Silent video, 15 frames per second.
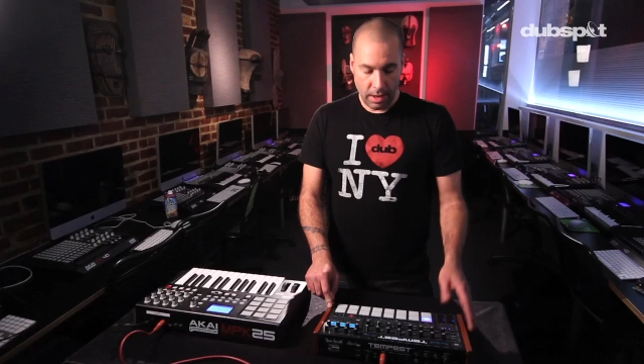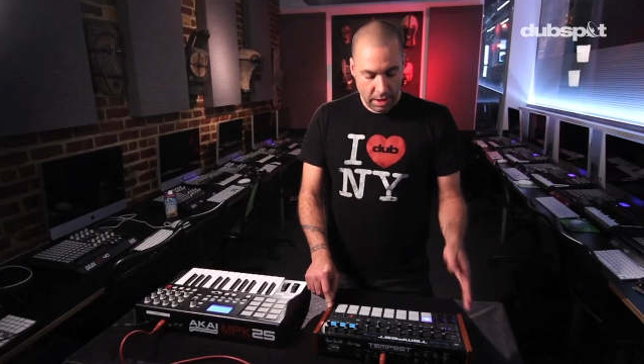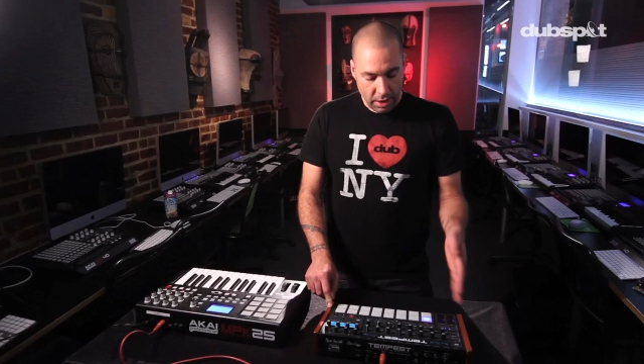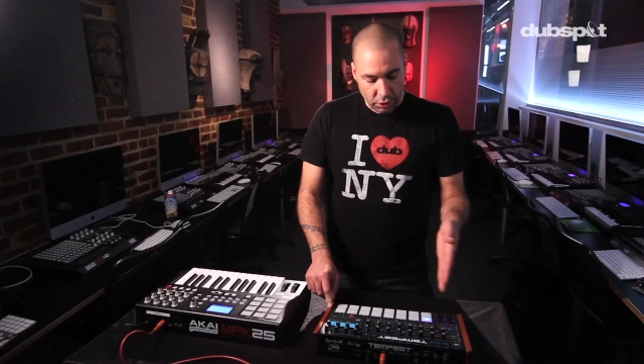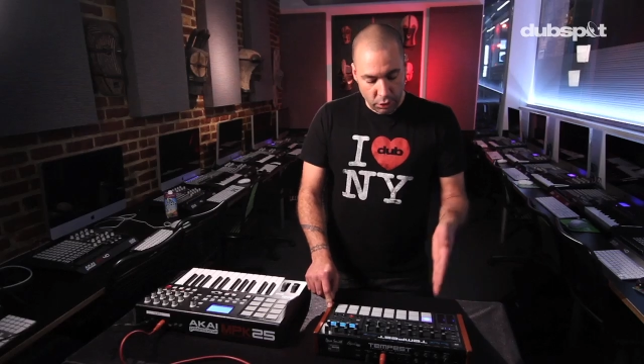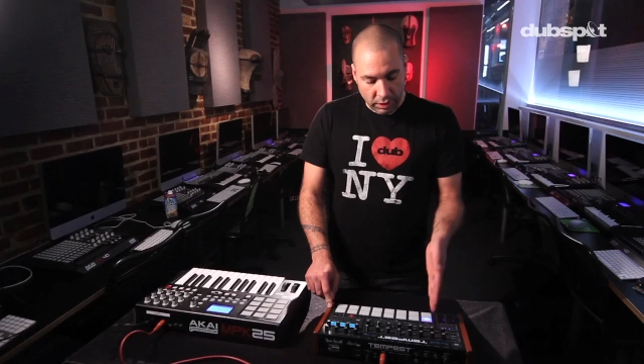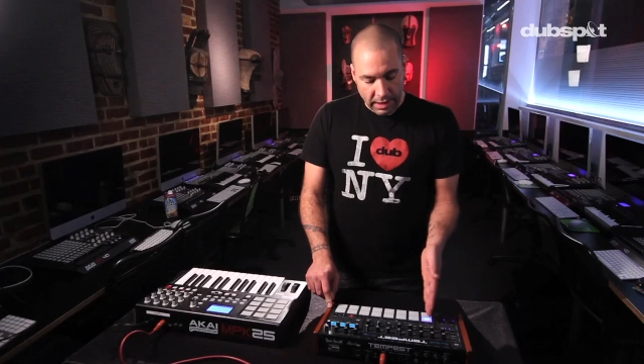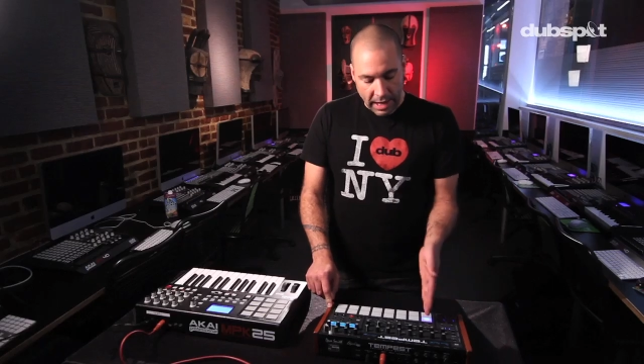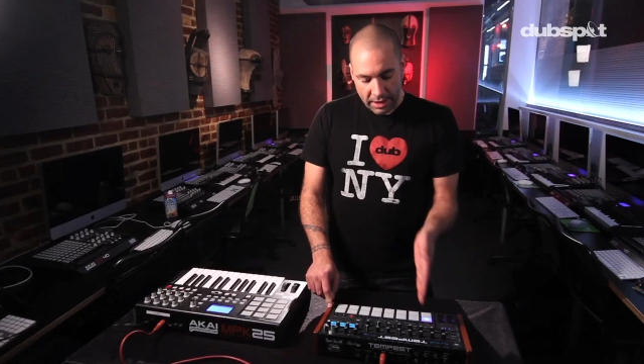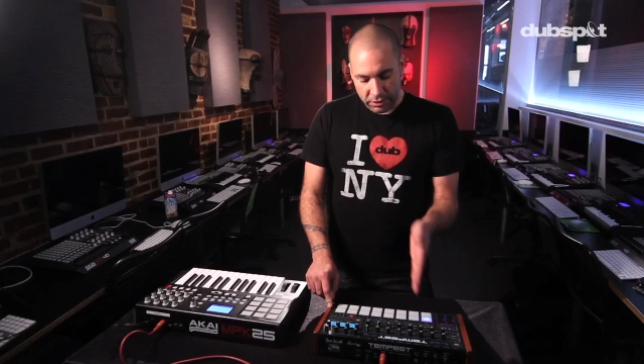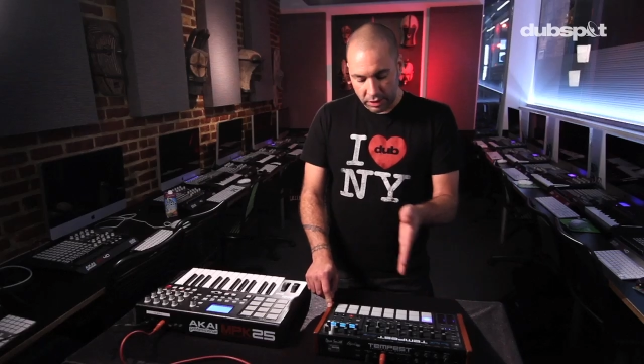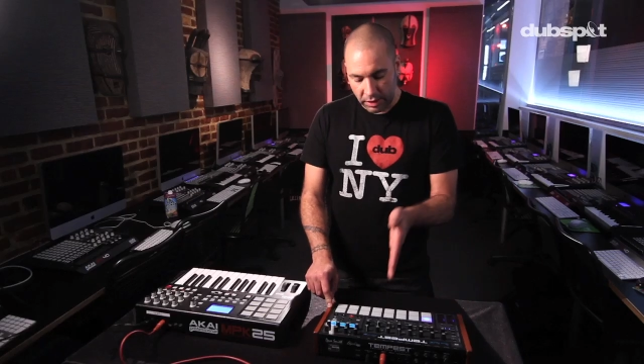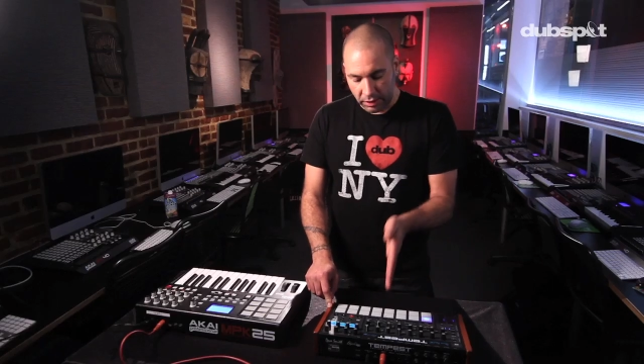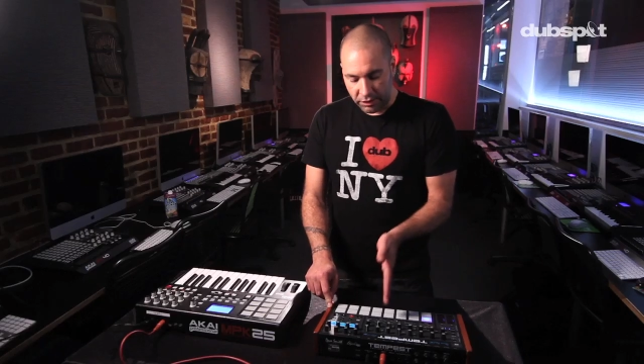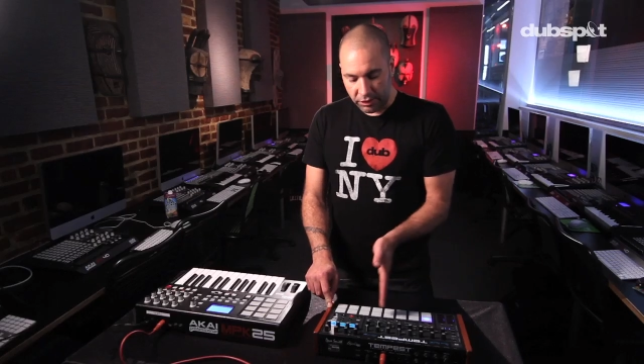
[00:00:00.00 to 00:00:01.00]
you can
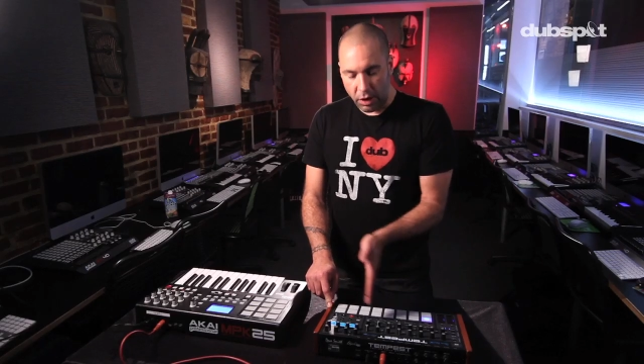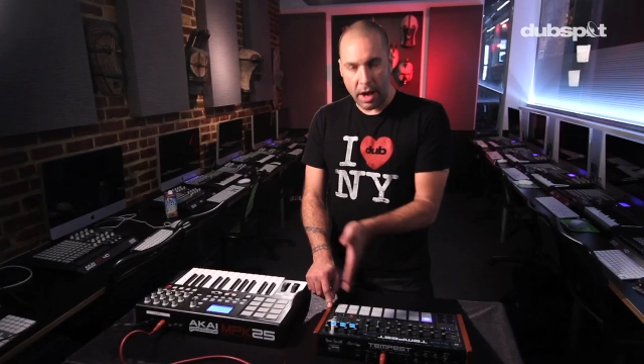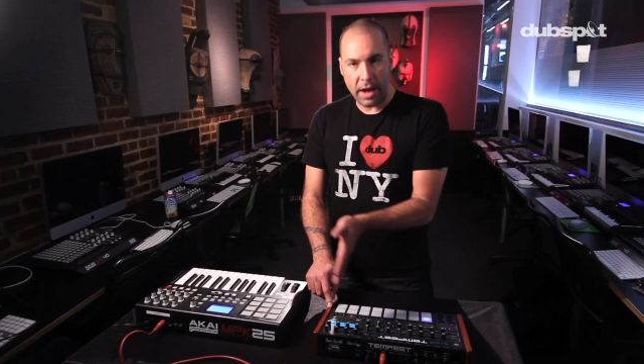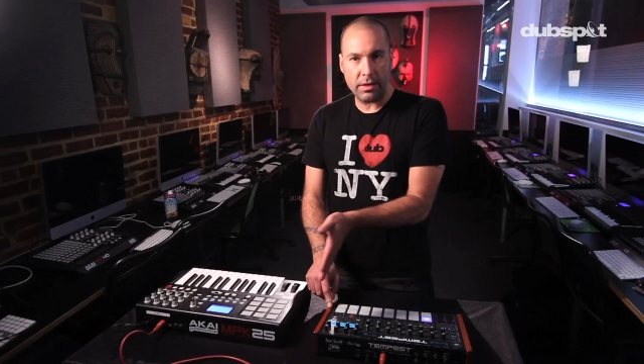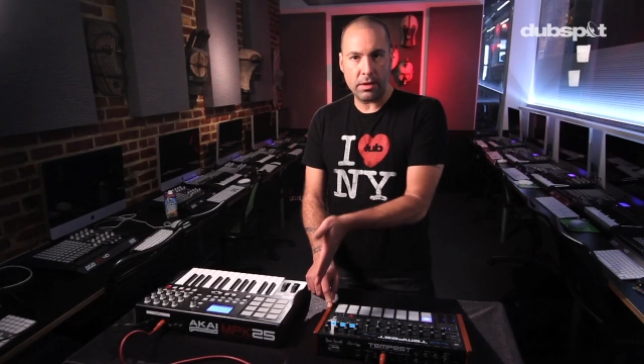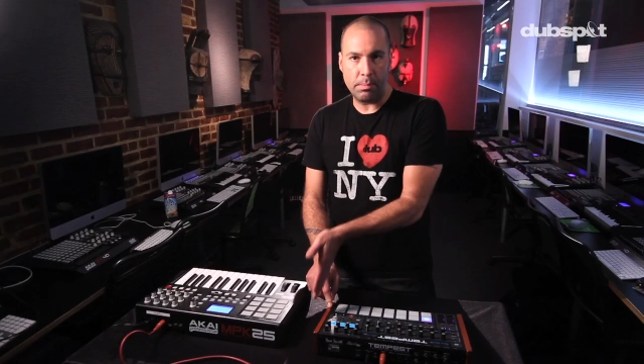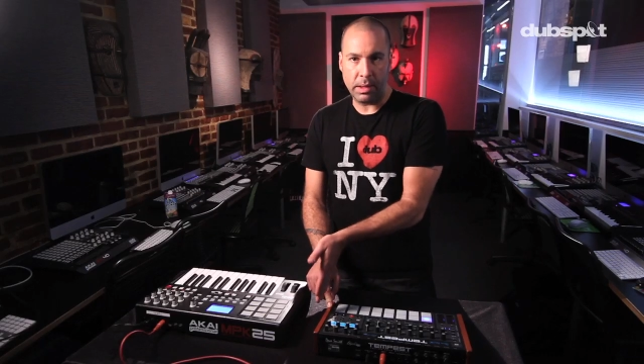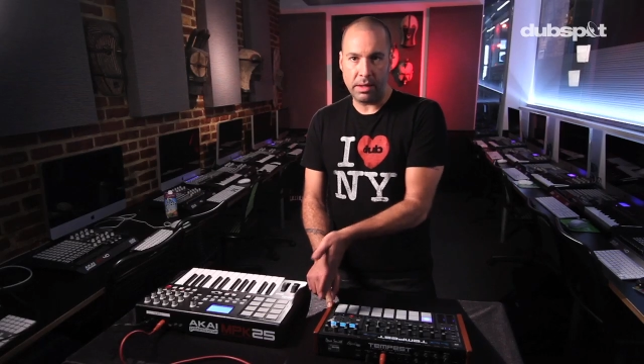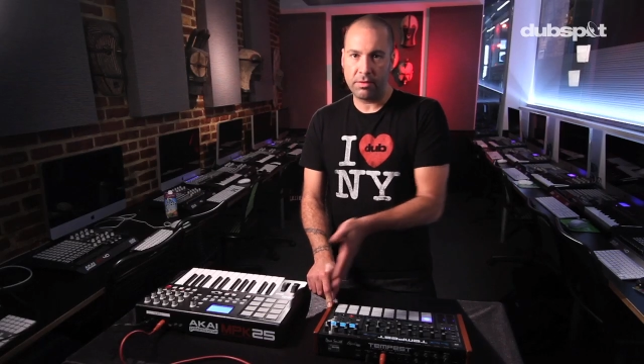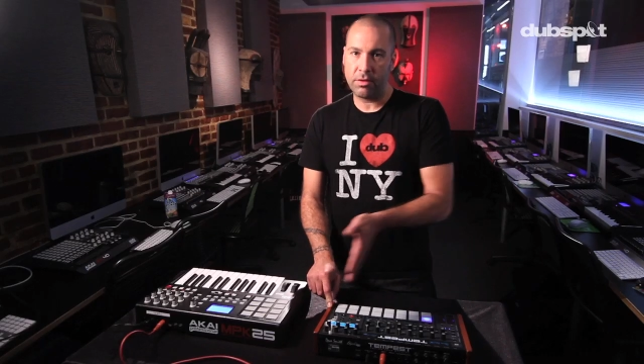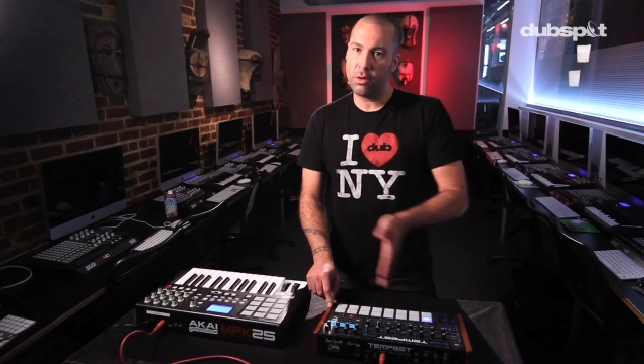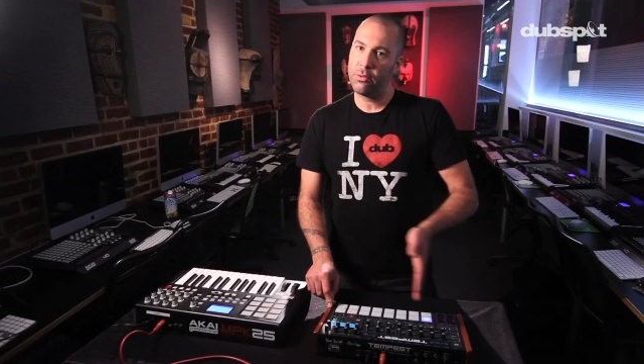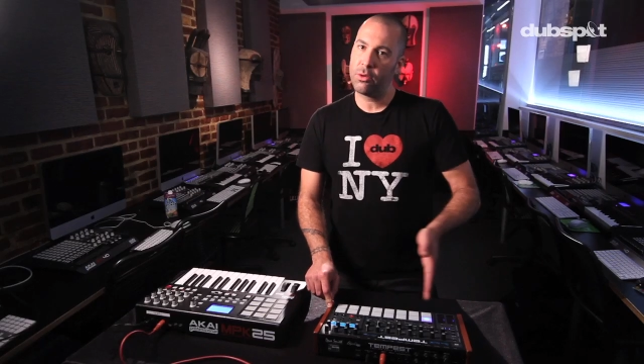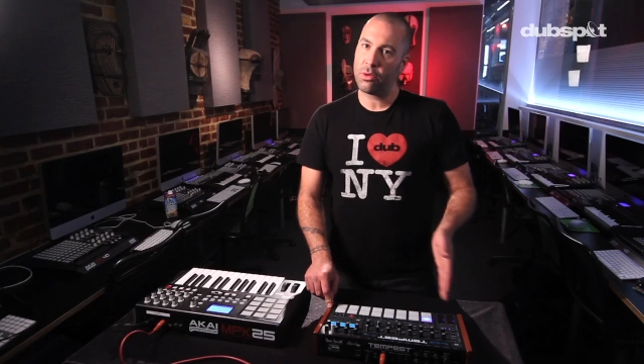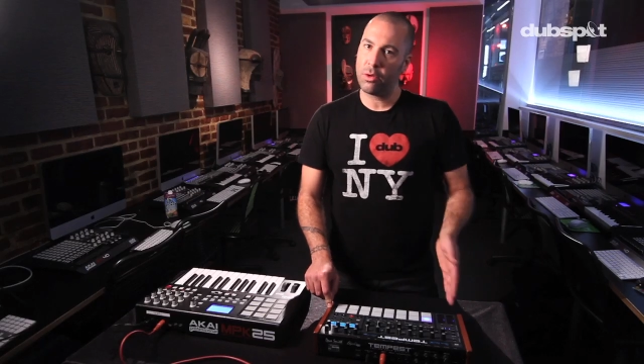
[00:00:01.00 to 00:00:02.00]
actually assign the beats that
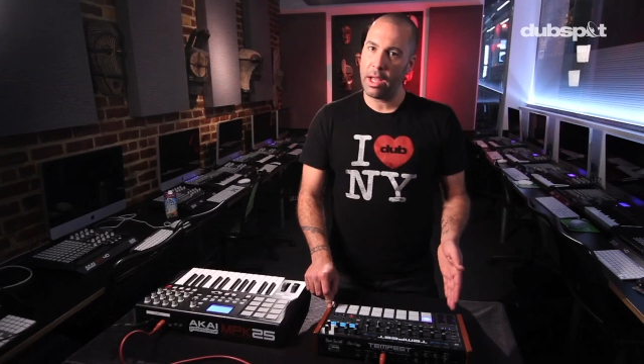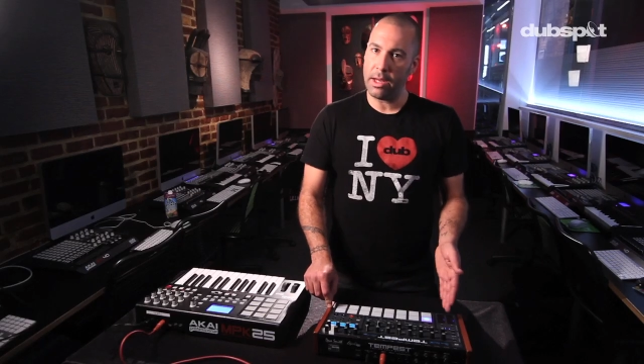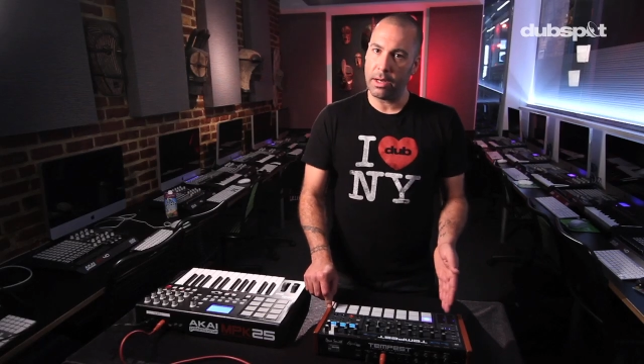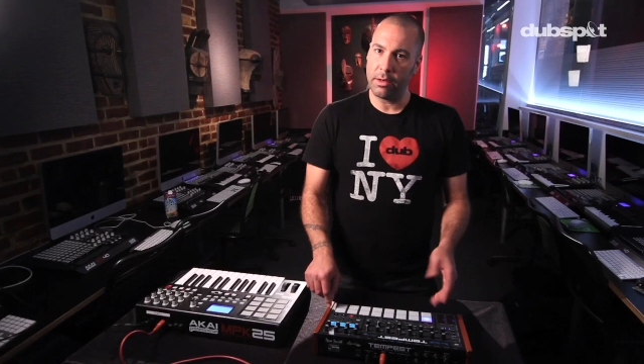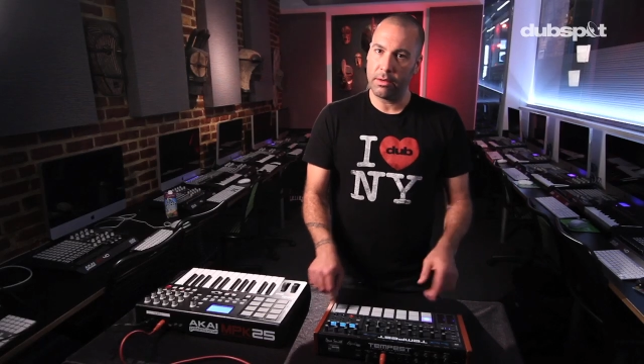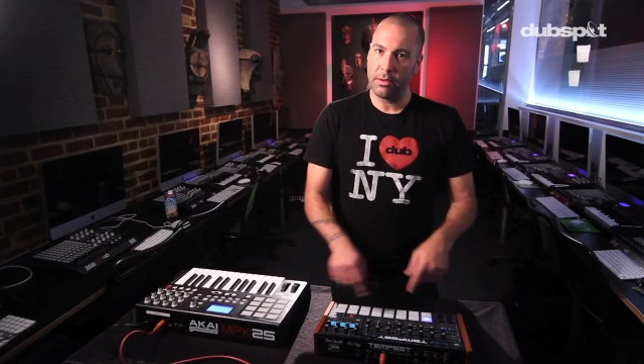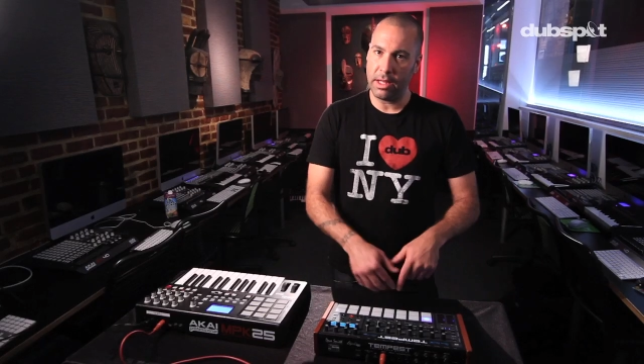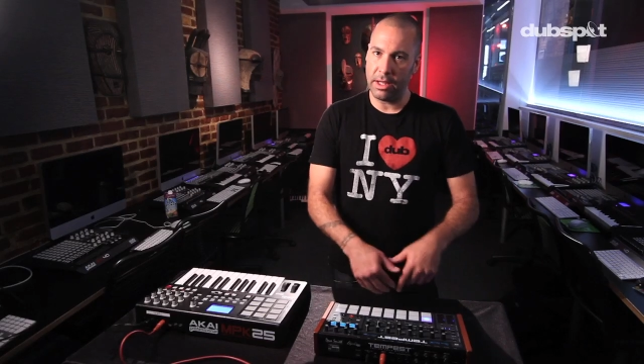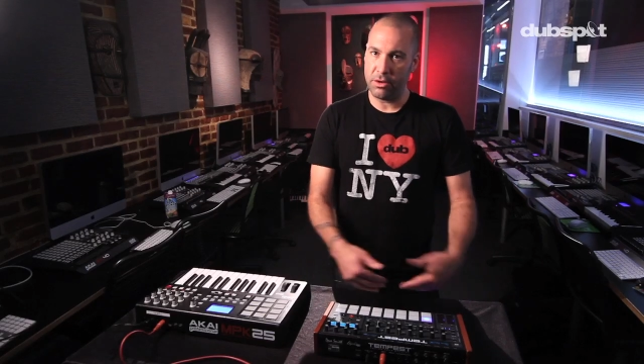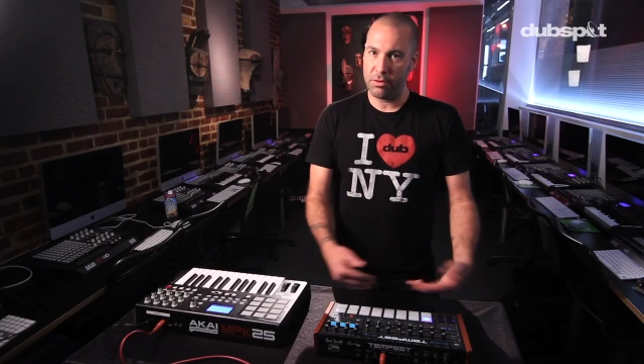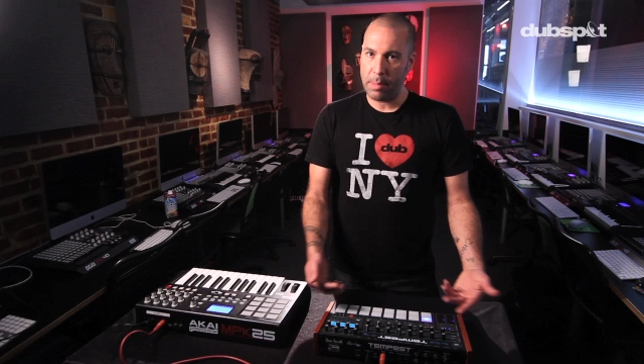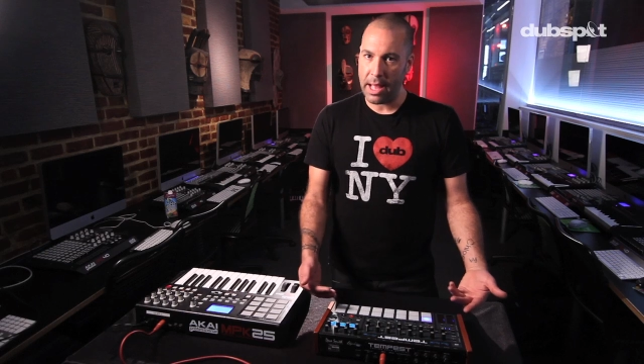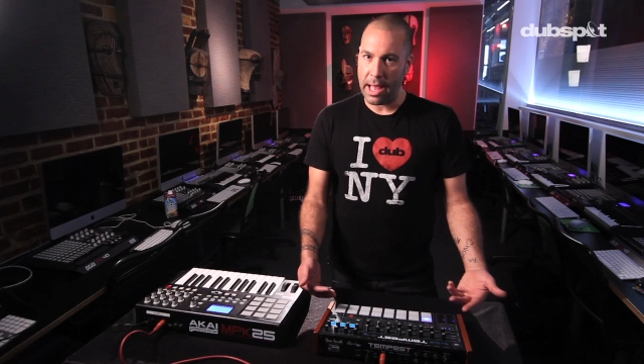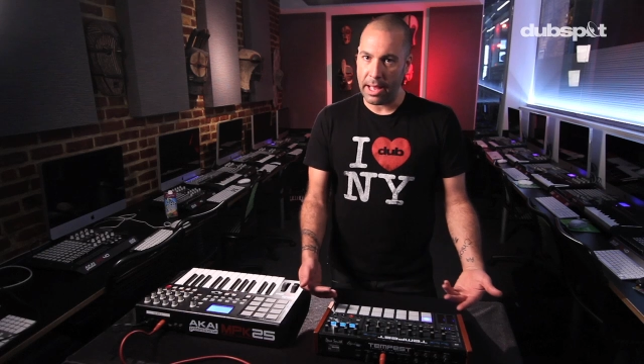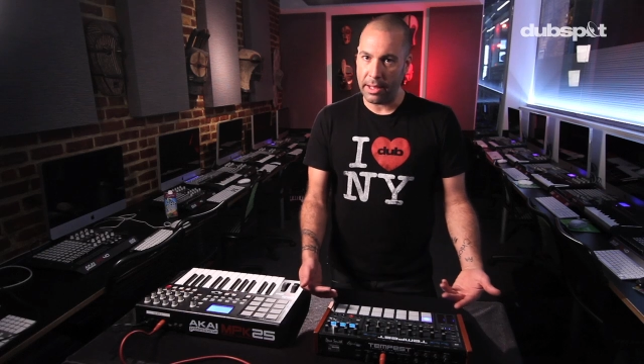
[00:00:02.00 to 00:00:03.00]
you've created to each
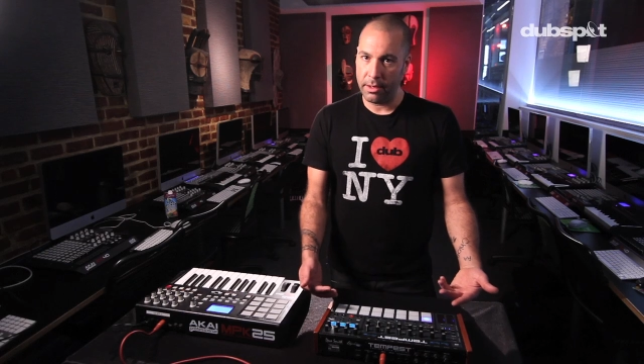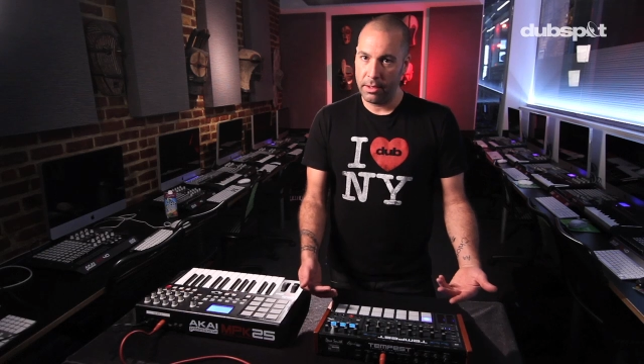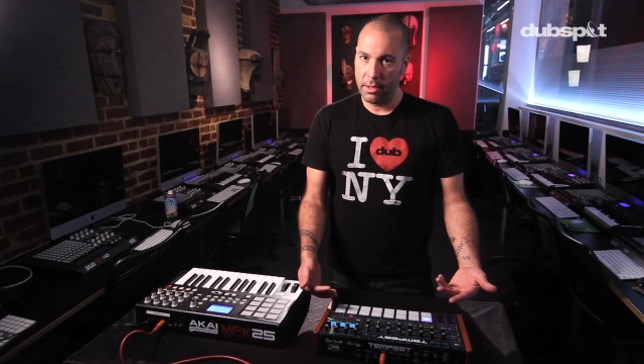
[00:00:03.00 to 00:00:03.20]
pad.